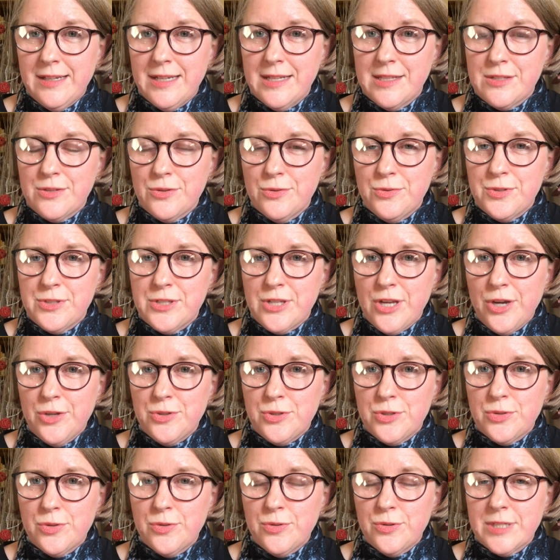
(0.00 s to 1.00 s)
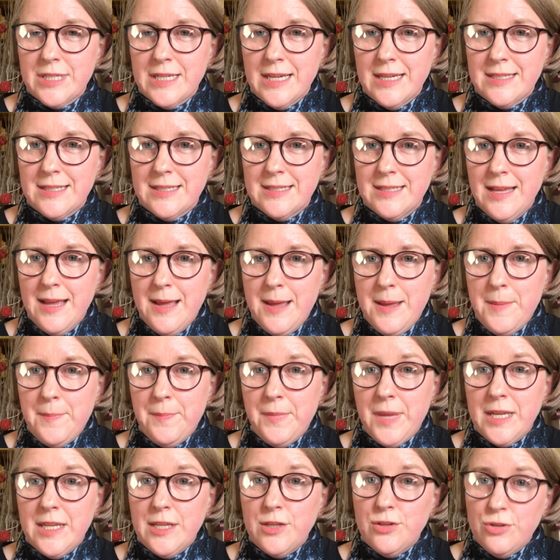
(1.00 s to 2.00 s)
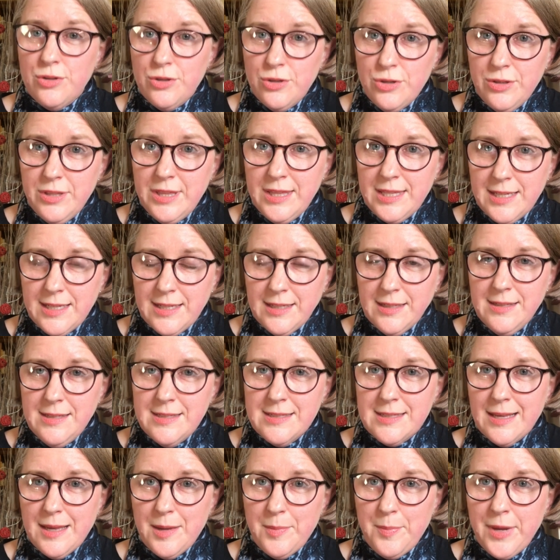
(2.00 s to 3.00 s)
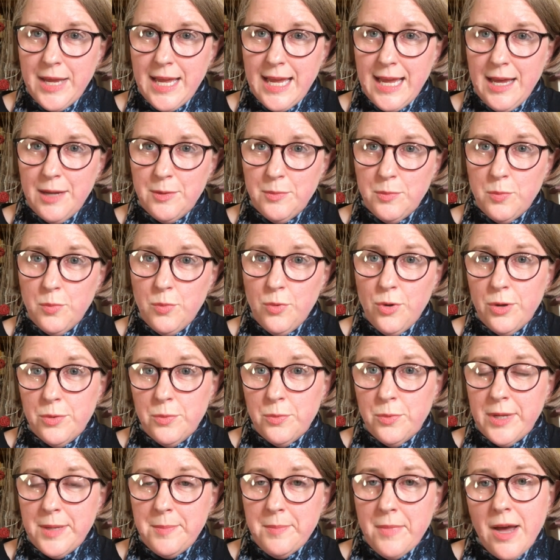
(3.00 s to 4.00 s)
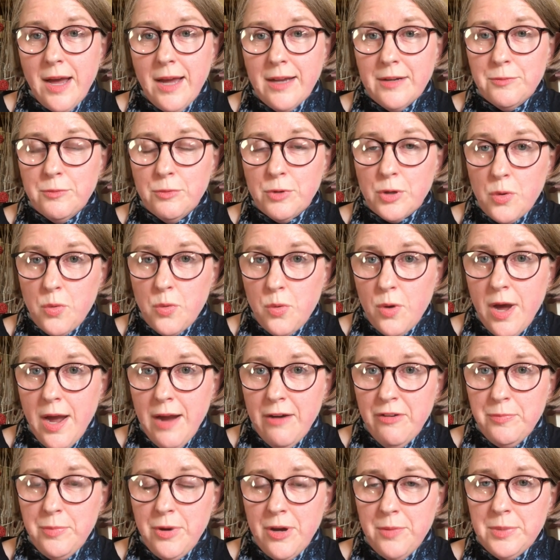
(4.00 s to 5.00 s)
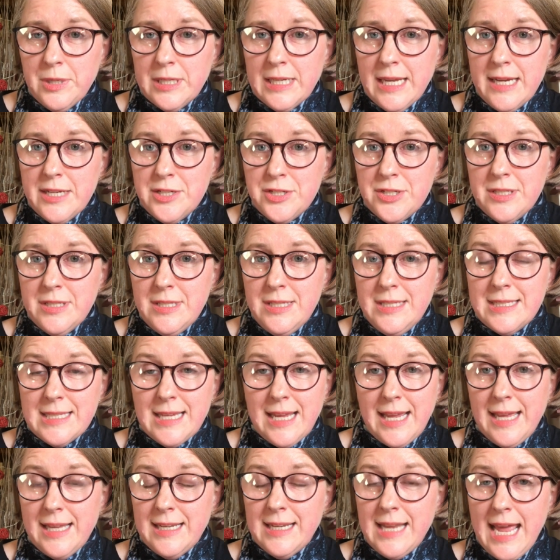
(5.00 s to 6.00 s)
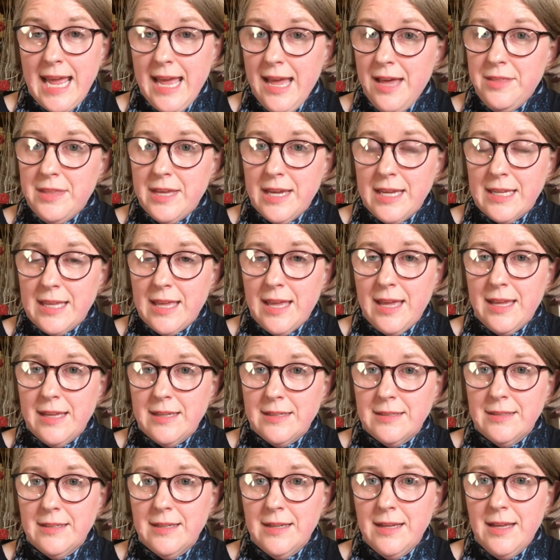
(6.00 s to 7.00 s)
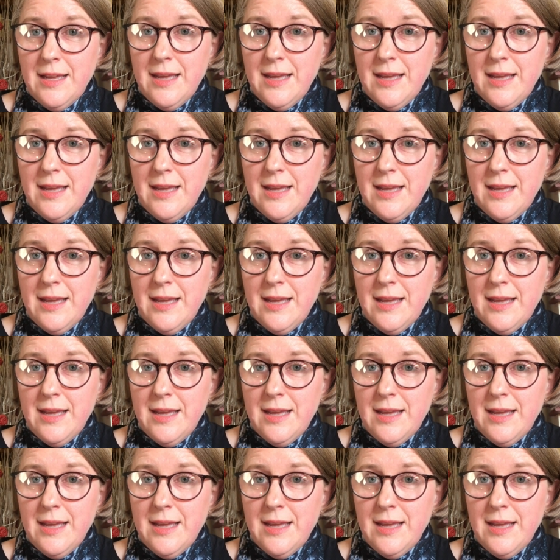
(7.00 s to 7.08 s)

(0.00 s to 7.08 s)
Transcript: it's also taught us many new things about what we might require of populations and how they can